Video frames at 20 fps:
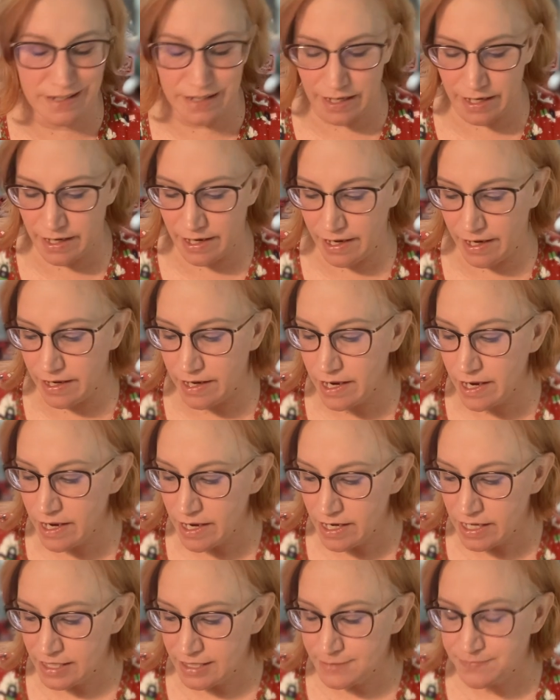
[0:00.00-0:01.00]
in it.
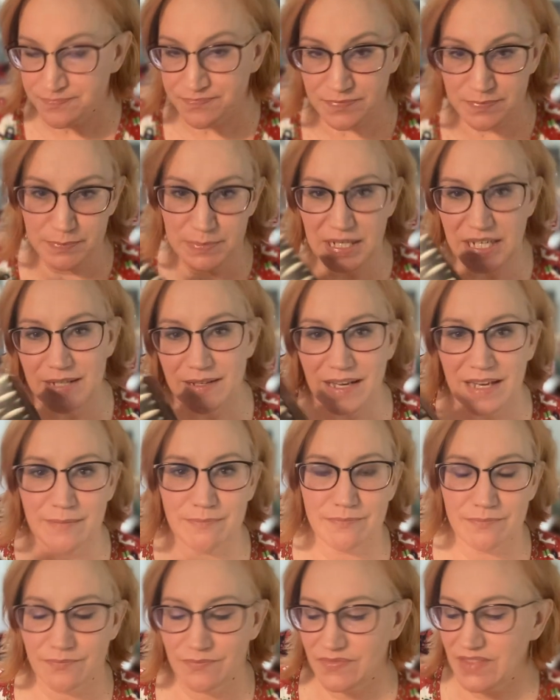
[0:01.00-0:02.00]
But
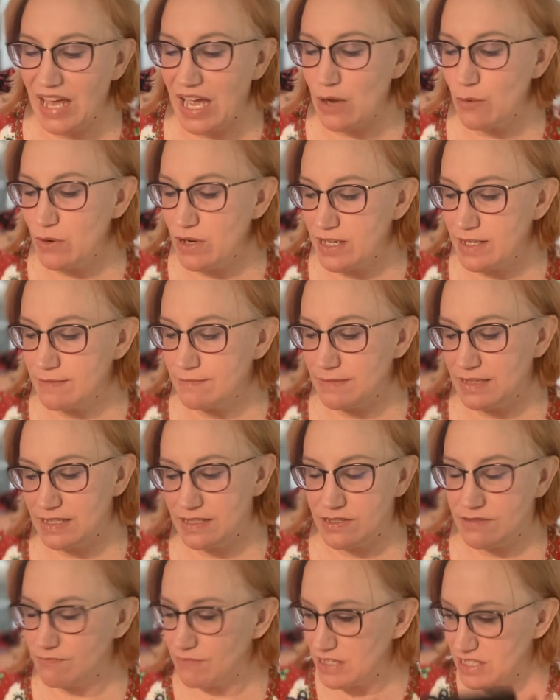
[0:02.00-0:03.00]
that one,
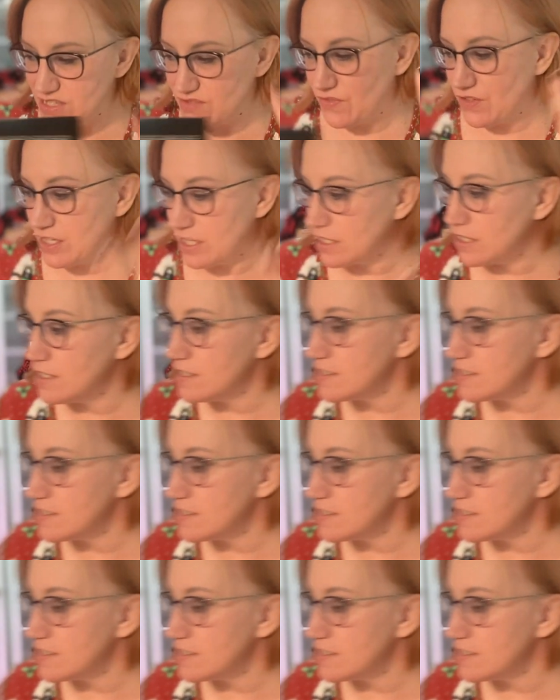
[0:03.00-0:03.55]
it's vanilla.